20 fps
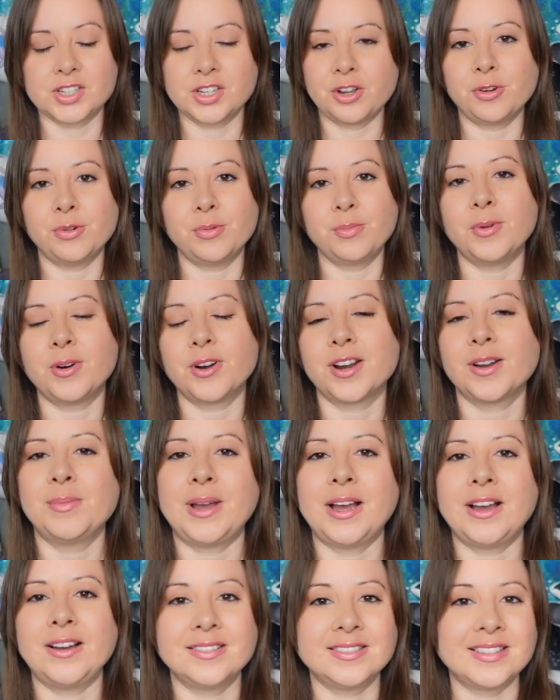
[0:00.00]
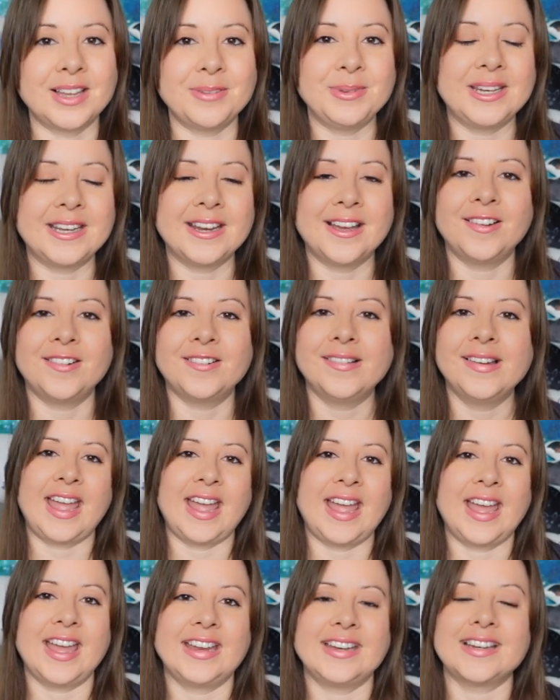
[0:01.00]
know more about, let me know,
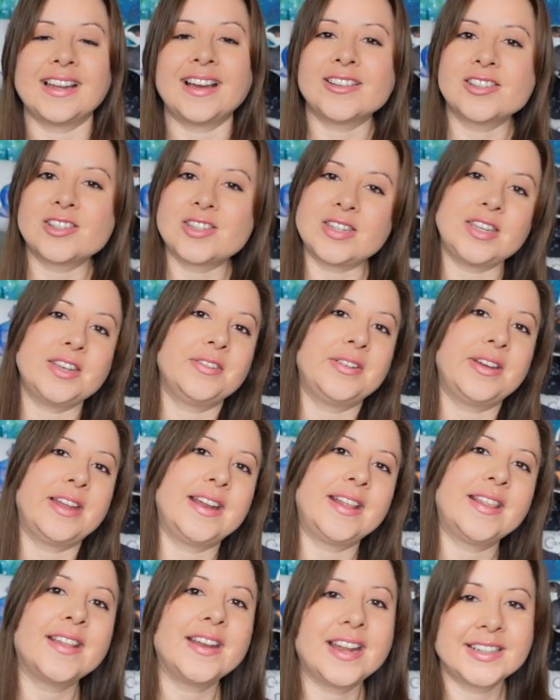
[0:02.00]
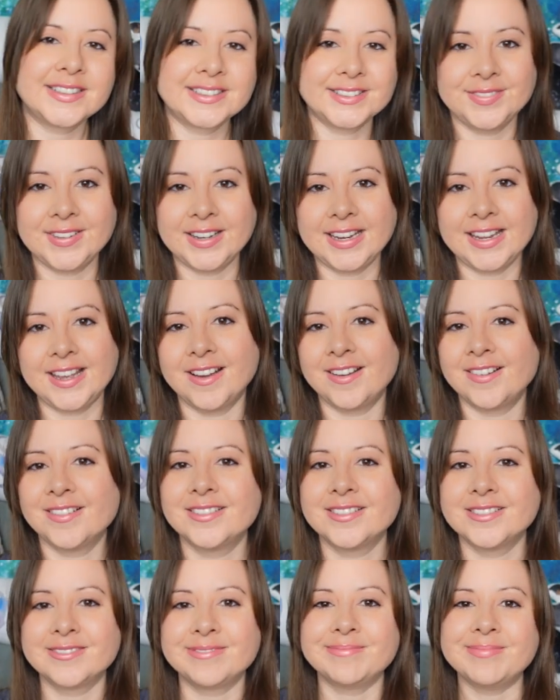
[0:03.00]
and I'll see you in the next video.
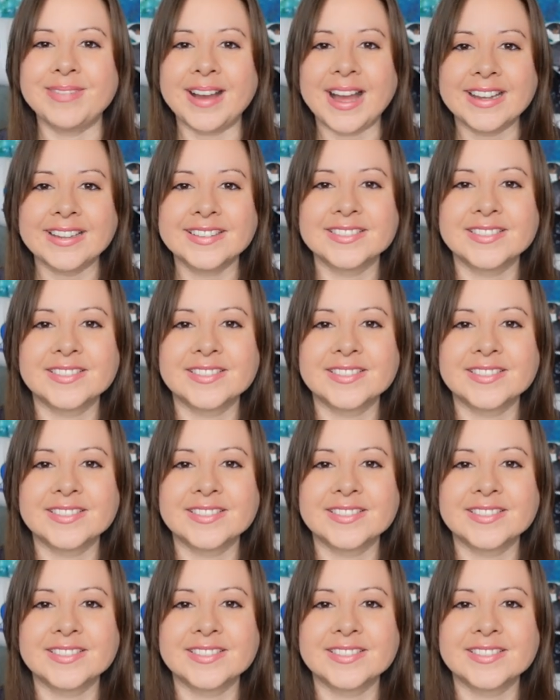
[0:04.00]
Bye!